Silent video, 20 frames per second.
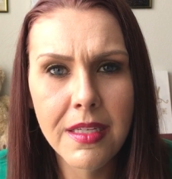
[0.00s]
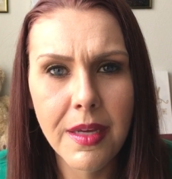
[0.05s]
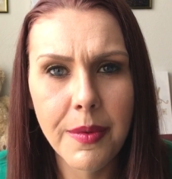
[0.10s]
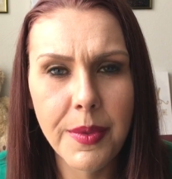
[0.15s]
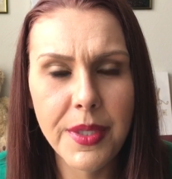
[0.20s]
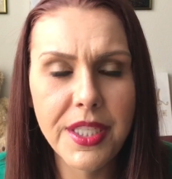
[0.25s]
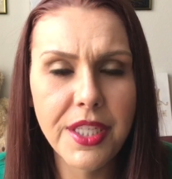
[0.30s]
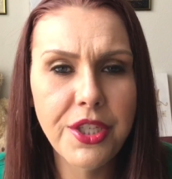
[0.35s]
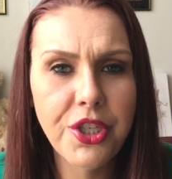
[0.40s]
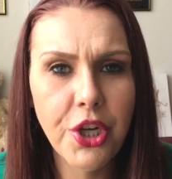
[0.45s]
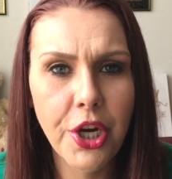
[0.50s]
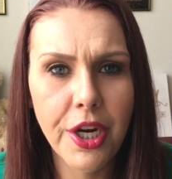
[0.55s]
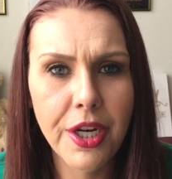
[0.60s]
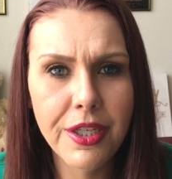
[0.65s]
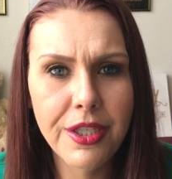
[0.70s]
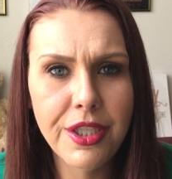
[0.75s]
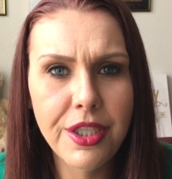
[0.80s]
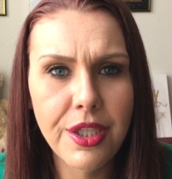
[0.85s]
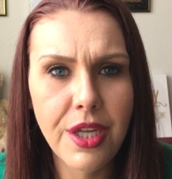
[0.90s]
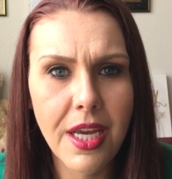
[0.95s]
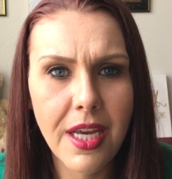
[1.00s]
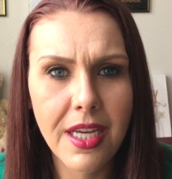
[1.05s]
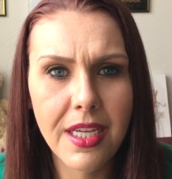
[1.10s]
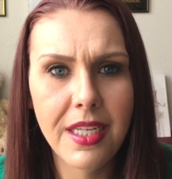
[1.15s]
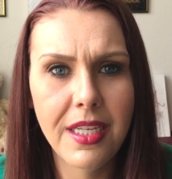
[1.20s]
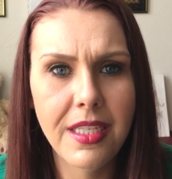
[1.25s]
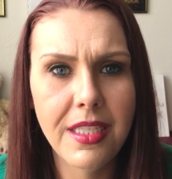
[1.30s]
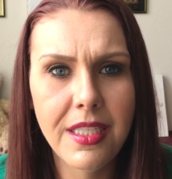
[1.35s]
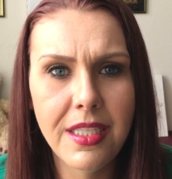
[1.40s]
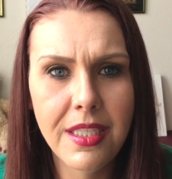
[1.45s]
went to church,
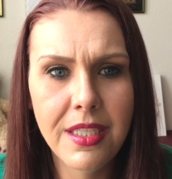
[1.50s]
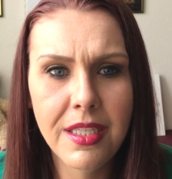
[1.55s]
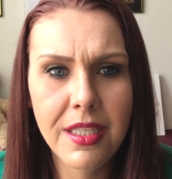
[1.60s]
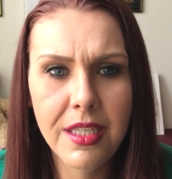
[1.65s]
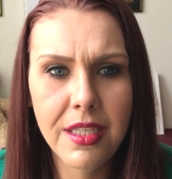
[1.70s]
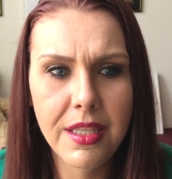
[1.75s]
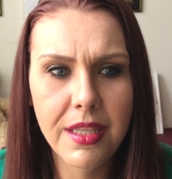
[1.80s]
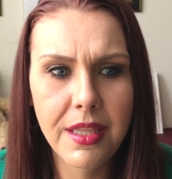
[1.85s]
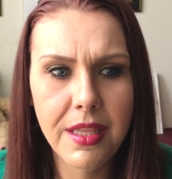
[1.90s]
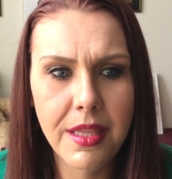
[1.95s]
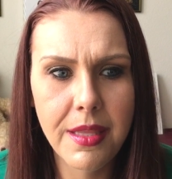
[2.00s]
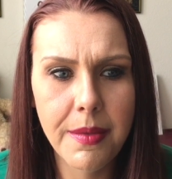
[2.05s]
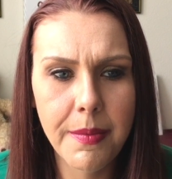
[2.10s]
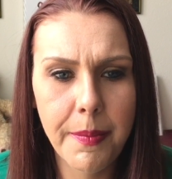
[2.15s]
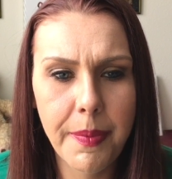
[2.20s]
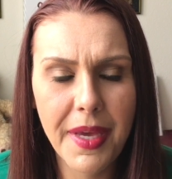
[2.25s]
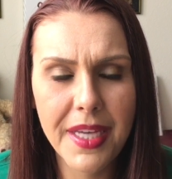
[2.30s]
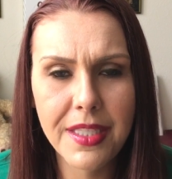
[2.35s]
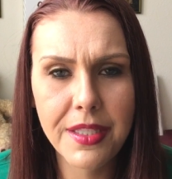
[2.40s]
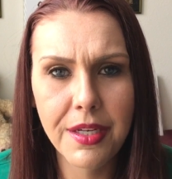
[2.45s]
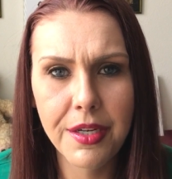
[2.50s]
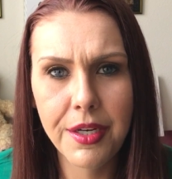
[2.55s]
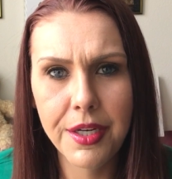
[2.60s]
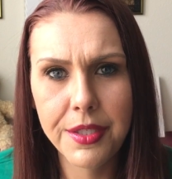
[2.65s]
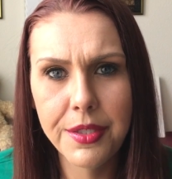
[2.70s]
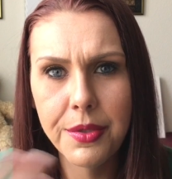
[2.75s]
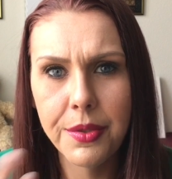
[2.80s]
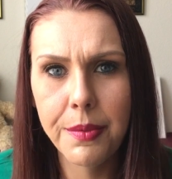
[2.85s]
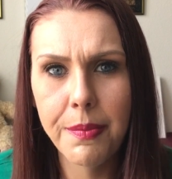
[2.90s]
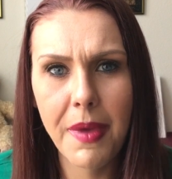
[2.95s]
and the pastor
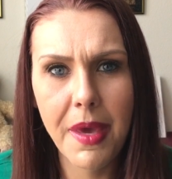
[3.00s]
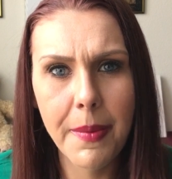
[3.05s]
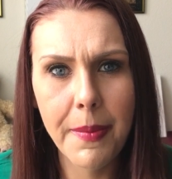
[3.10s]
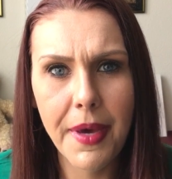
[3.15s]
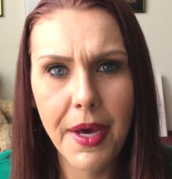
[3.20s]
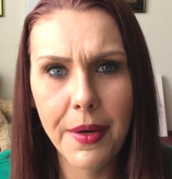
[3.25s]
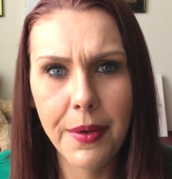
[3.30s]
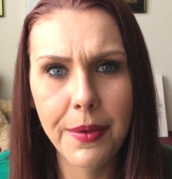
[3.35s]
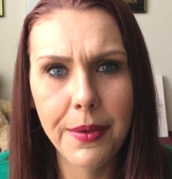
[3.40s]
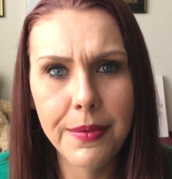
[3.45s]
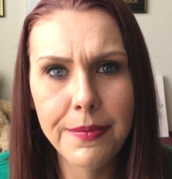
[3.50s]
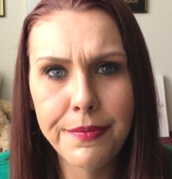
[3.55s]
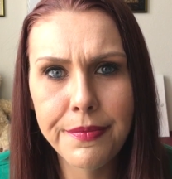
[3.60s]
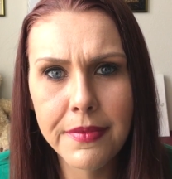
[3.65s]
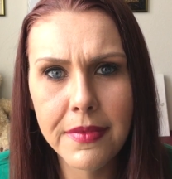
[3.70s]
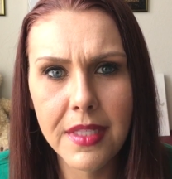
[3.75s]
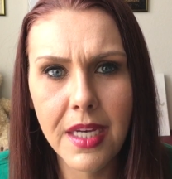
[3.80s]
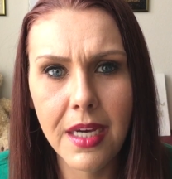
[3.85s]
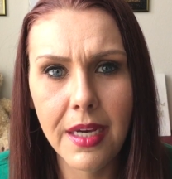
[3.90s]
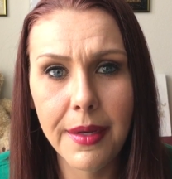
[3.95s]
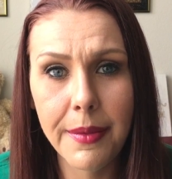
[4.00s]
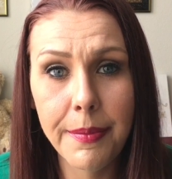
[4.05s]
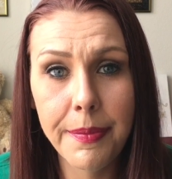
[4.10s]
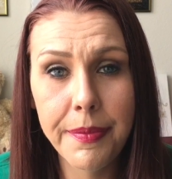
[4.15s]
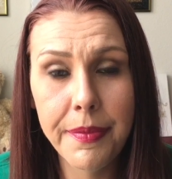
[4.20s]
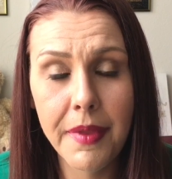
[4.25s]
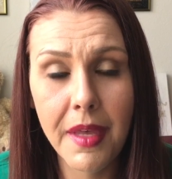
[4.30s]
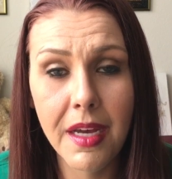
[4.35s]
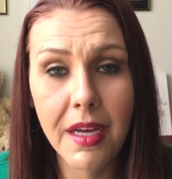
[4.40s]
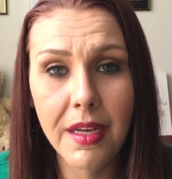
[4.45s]
had told me about
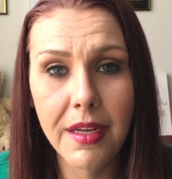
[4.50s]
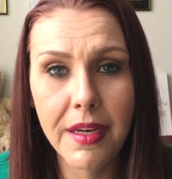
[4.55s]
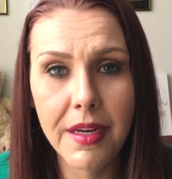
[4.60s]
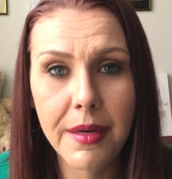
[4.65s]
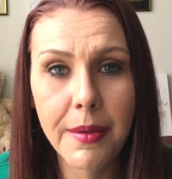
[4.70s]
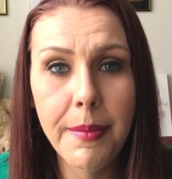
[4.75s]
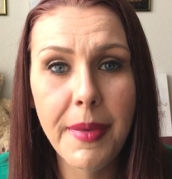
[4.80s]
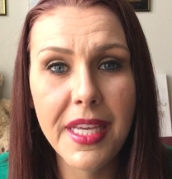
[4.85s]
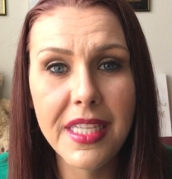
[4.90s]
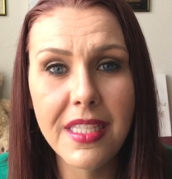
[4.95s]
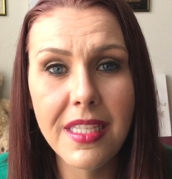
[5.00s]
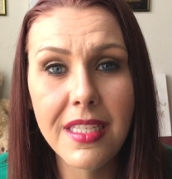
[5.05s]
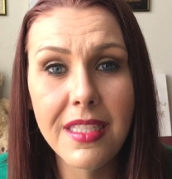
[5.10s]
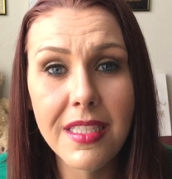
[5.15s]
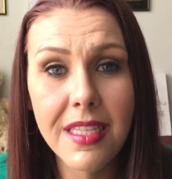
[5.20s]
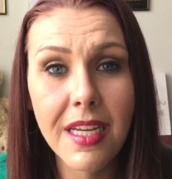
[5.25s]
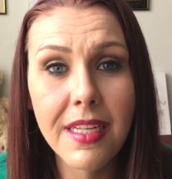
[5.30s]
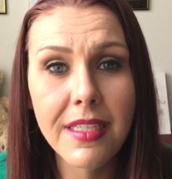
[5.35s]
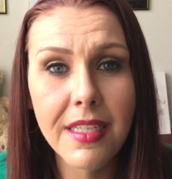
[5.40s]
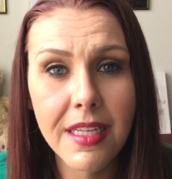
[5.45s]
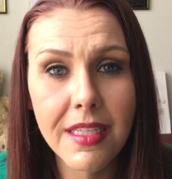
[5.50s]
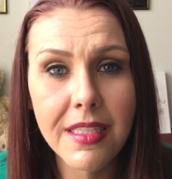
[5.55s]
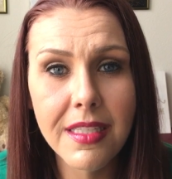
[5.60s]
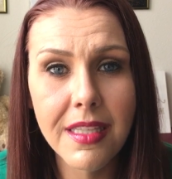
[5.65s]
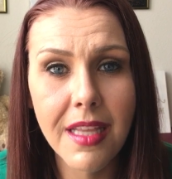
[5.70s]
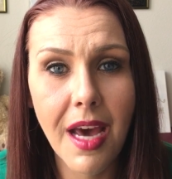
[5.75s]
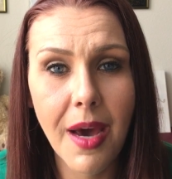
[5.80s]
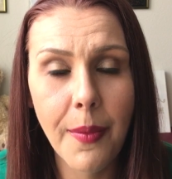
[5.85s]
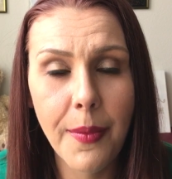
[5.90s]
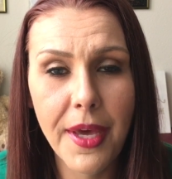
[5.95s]
an amazing dentist
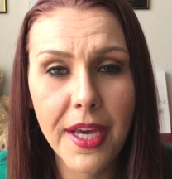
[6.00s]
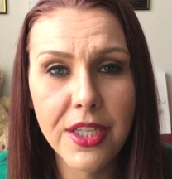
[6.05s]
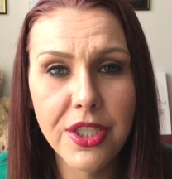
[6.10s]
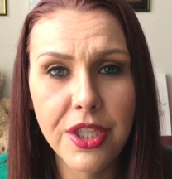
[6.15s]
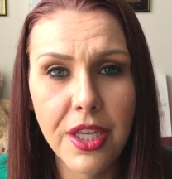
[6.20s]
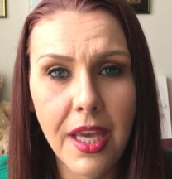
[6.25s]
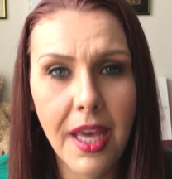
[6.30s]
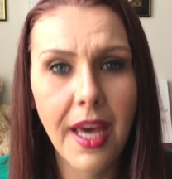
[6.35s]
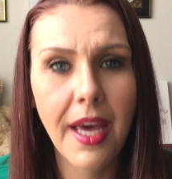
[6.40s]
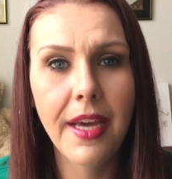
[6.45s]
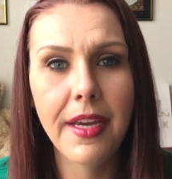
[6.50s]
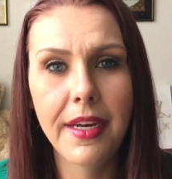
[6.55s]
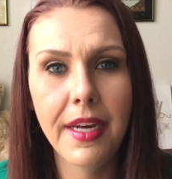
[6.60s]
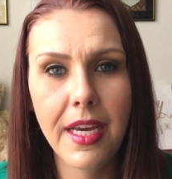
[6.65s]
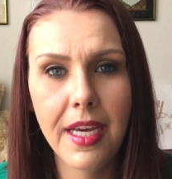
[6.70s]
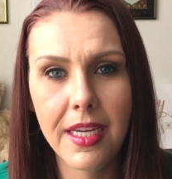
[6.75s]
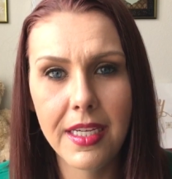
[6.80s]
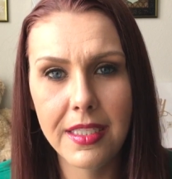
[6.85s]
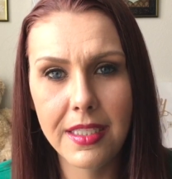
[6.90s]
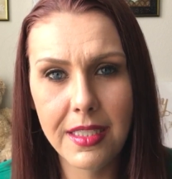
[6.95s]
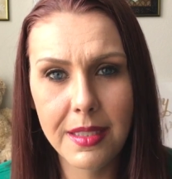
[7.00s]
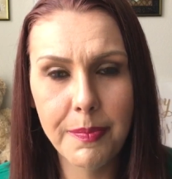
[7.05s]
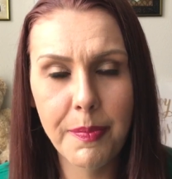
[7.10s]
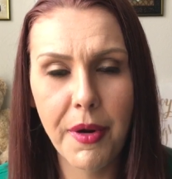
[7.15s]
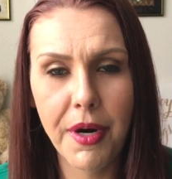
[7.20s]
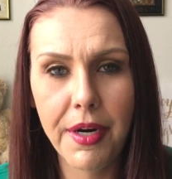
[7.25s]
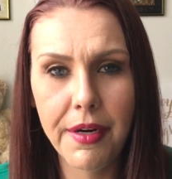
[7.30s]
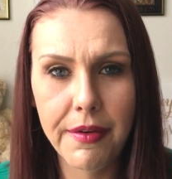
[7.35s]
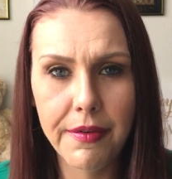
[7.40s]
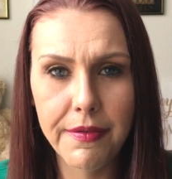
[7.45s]
that we actually had as
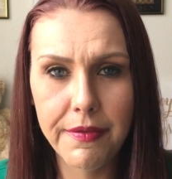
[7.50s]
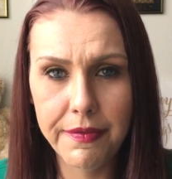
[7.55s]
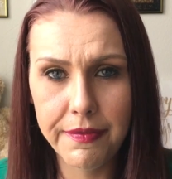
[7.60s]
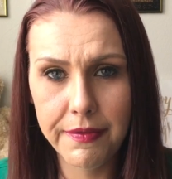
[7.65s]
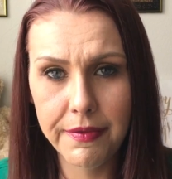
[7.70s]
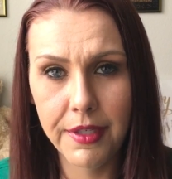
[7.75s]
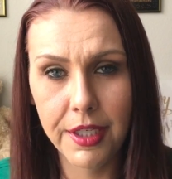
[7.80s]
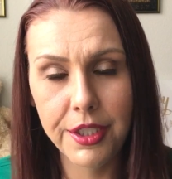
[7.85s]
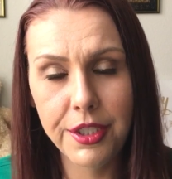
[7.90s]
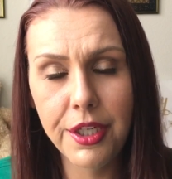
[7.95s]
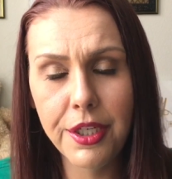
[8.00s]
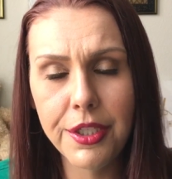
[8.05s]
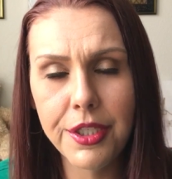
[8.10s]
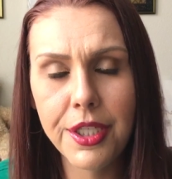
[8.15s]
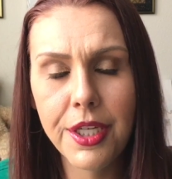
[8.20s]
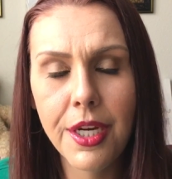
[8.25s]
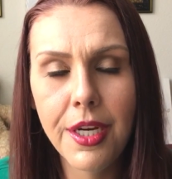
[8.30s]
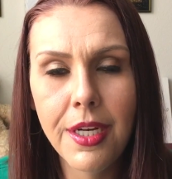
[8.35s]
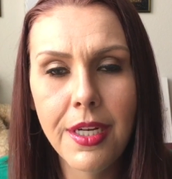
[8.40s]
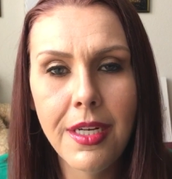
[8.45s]
part of our church.